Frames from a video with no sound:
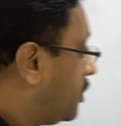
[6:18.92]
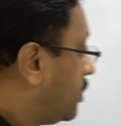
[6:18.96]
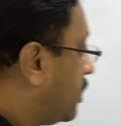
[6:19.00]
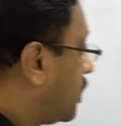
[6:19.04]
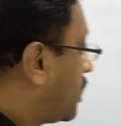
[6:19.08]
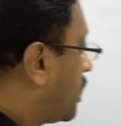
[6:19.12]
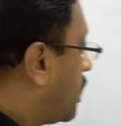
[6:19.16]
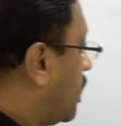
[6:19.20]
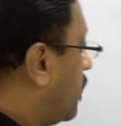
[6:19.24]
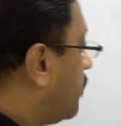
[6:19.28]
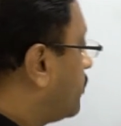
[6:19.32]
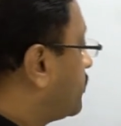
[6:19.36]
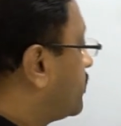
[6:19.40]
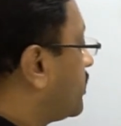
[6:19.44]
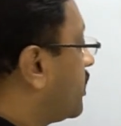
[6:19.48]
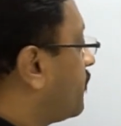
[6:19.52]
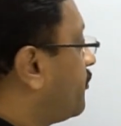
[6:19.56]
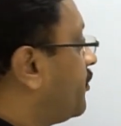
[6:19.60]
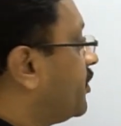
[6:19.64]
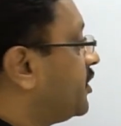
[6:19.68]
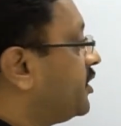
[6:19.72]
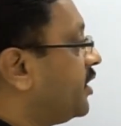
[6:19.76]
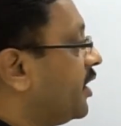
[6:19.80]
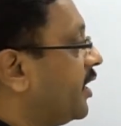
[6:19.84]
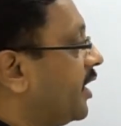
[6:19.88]
the curved
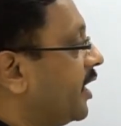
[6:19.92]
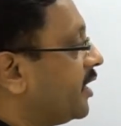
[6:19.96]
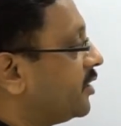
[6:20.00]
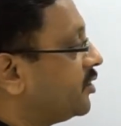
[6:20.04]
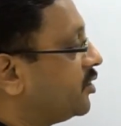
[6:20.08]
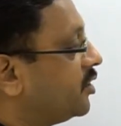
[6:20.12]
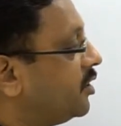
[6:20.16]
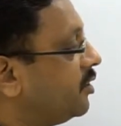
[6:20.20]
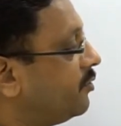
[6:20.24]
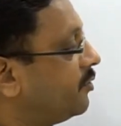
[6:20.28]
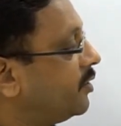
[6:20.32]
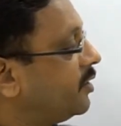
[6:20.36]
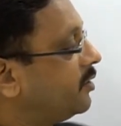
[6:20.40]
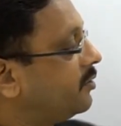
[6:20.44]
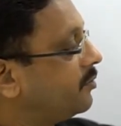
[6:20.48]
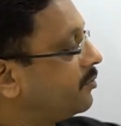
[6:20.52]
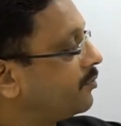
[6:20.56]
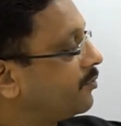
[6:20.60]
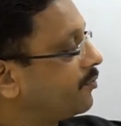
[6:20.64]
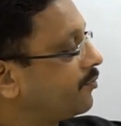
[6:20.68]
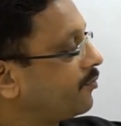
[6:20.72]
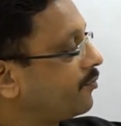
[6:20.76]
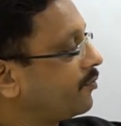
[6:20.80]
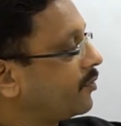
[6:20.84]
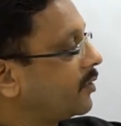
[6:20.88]
surface area is given
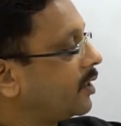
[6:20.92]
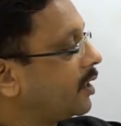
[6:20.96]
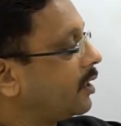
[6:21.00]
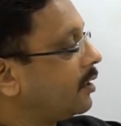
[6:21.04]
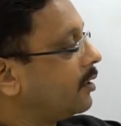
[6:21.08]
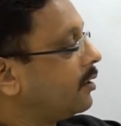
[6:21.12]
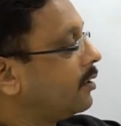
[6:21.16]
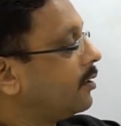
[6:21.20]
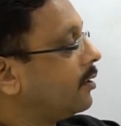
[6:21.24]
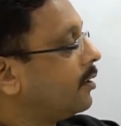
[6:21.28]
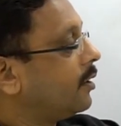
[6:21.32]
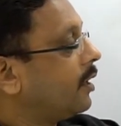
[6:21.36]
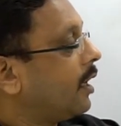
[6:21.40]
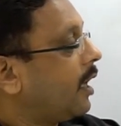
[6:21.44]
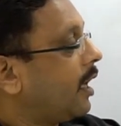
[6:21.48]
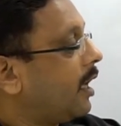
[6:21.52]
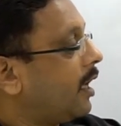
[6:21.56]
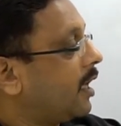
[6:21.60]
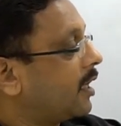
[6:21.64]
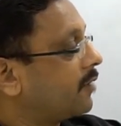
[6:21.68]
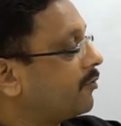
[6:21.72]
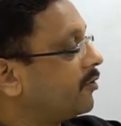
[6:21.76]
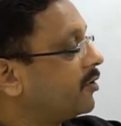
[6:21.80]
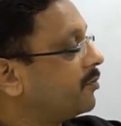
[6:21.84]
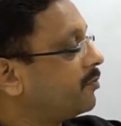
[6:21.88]

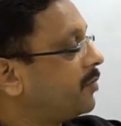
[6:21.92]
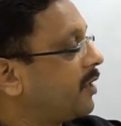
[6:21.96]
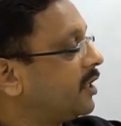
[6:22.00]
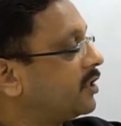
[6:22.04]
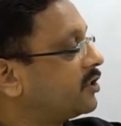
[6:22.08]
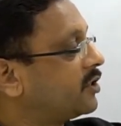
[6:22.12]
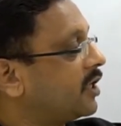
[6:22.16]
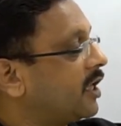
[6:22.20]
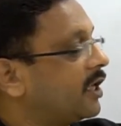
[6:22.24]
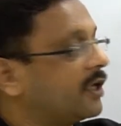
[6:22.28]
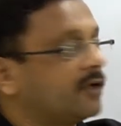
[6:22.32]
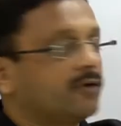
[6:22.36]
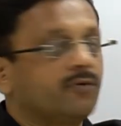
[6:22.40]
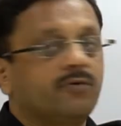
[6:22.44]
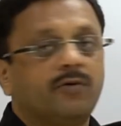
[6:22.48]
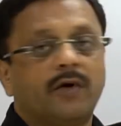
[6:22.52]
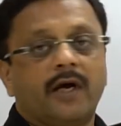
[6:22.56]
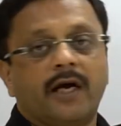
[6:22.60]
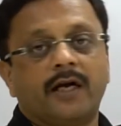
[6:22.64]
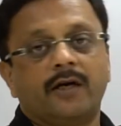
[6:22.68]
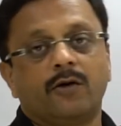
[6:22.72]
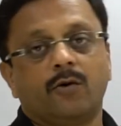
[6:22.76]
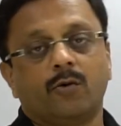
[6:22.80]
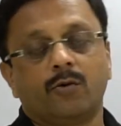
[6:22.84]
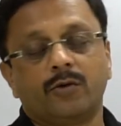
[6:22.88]
r1 plus r2
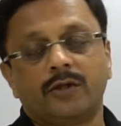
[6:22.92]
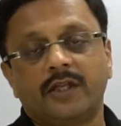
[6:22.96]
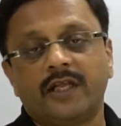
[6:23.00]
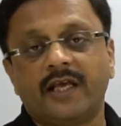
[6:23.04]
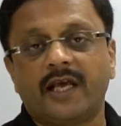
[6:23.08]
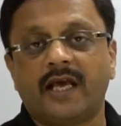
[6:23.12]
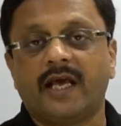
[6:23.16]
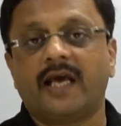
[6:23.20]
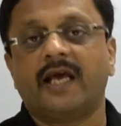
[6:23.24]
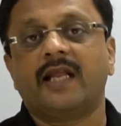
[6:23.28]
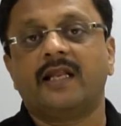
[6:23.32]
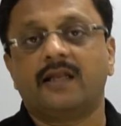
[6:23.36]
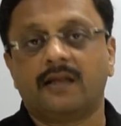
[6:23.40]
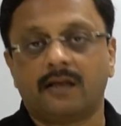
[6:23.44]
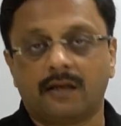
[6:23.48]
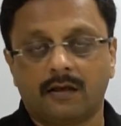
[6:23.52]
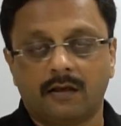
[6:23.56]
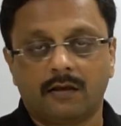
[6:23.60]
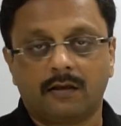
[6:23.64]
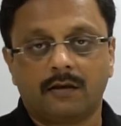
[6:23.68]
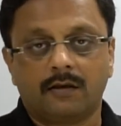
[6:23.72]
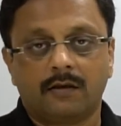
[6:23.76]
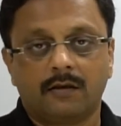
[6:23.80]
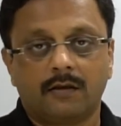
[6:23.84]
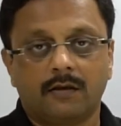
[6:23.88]
and only l
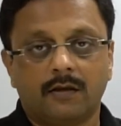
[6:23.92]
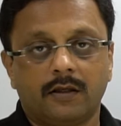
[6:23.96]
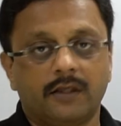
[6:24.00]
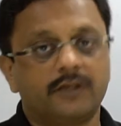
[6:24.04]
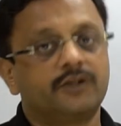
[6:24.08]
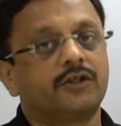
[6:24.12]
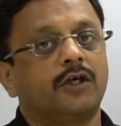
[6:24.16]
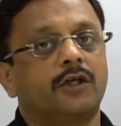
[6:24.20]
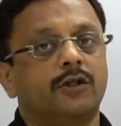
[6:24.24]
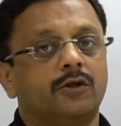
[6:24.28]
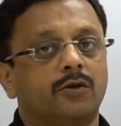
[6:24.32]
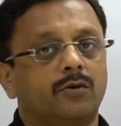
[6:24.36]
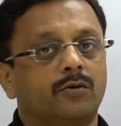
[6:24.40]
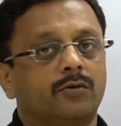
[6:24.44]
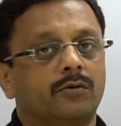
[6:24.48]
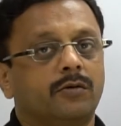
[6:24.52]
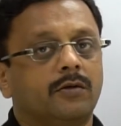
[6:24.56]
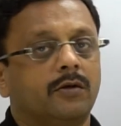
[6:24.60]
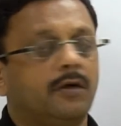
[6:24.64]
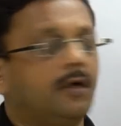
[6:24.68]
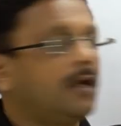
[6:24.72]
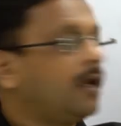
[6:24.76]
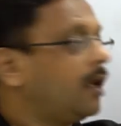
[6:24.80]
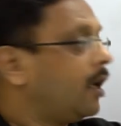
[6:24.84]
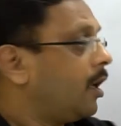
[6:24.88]
is unknown.
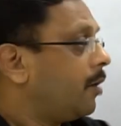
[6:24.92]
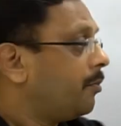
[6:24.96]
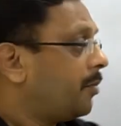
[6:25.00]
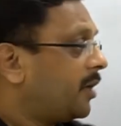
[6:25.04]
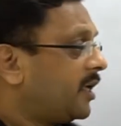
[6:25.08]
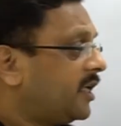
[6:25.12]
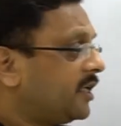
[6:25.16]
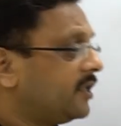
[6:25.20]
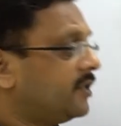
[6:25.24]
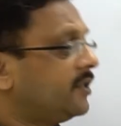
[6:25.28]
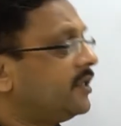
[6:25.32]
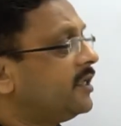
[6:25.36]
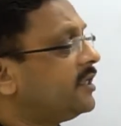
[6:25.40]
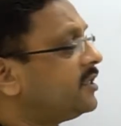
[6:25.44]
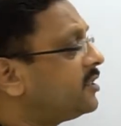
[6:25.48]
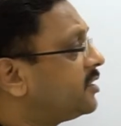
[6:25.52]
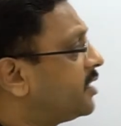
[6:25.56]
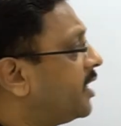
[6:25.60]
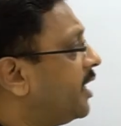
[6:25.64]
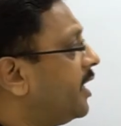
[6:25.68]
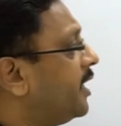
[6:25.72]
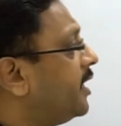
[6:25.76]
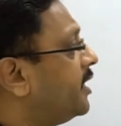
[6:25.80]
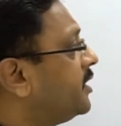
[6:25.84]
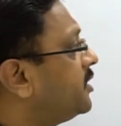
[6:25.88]
But in this
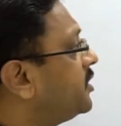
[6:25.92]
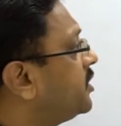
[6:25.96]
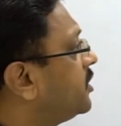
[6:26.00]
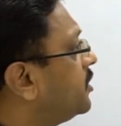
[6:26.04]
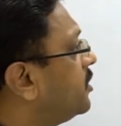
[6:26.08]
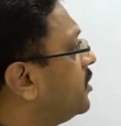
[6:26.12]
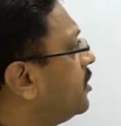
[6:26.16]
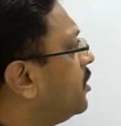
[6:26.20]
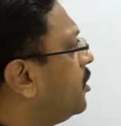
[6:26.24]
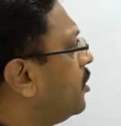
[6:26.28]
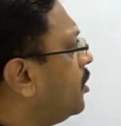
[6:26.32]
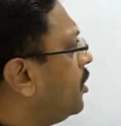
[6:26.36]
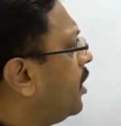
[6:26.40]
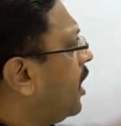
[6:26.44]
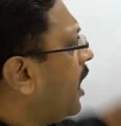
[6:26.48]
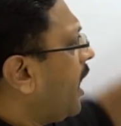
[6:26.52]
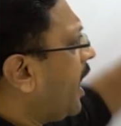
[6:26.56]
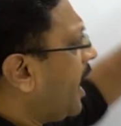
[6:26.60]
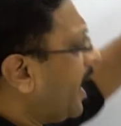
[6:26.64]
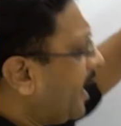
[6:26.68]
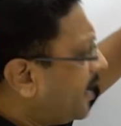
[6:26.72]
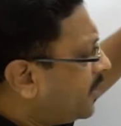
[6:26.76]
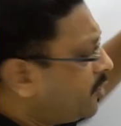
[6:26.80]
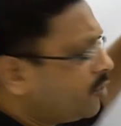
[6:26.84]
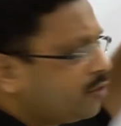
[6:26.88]
case
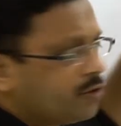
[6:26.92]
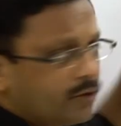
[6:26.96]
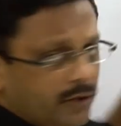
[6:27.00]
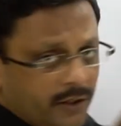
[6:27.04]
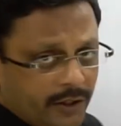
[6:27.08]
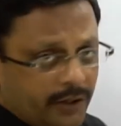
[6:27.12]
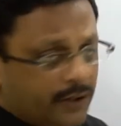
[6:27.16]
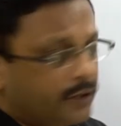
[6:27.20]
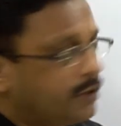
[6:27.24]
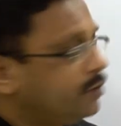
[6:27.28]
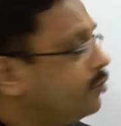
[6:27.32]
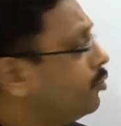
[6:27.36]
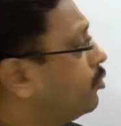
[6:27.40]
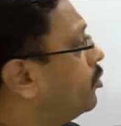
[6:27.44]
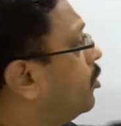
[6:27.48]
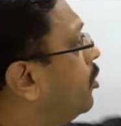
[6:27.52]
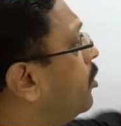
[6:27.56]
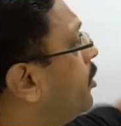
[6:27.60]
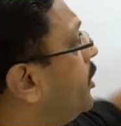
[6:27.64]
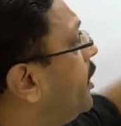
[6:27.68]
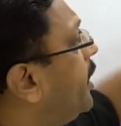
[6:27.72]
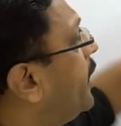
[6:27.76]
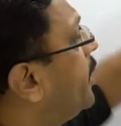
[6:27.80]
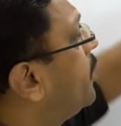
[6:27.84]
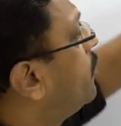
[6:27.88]
actually you
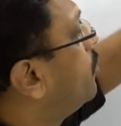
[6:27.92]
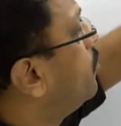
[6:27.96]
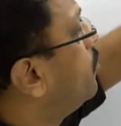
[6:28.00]
don't need